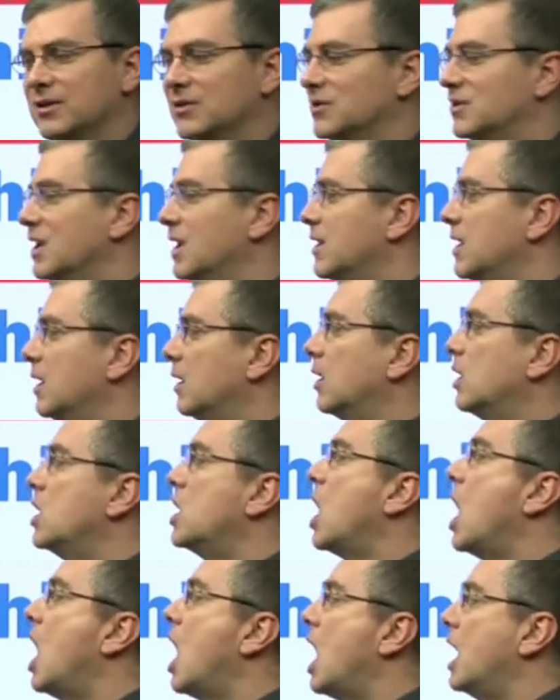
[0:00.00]
They're not
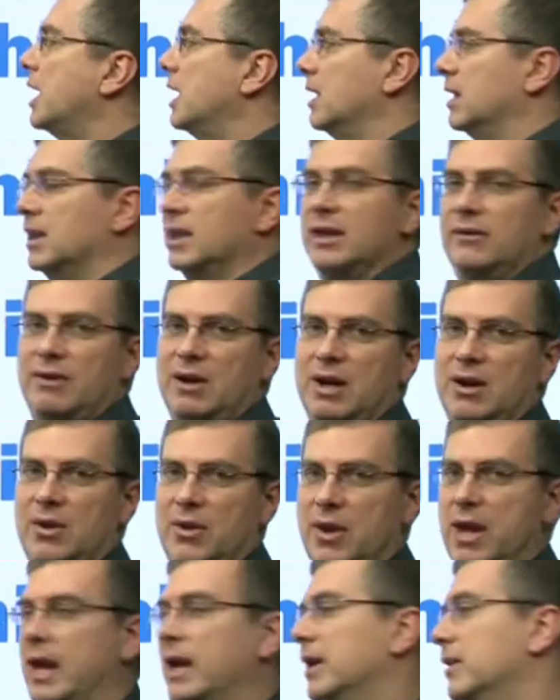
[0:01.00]
living things.
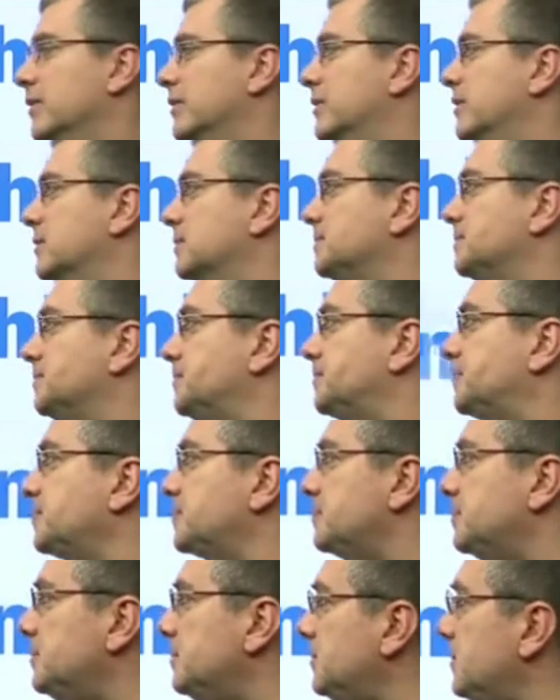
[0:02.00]
They're
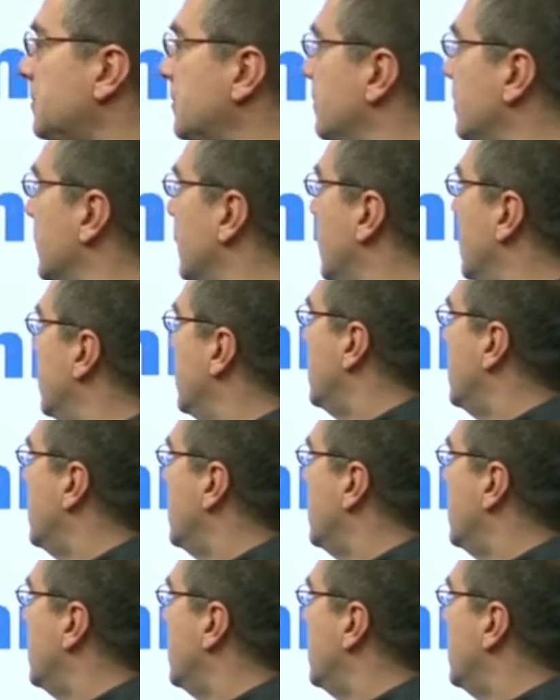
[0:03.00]
non-living things.